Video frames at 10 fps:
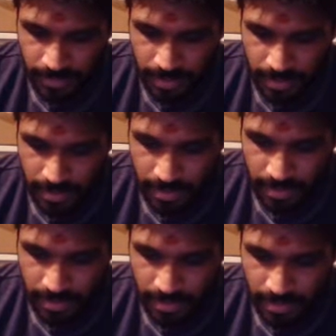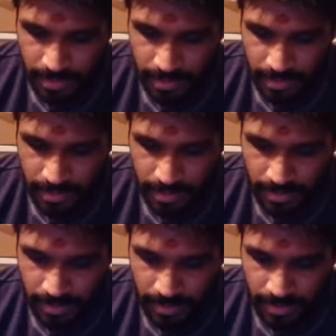
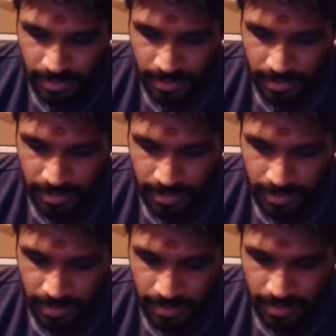Nobody speaks.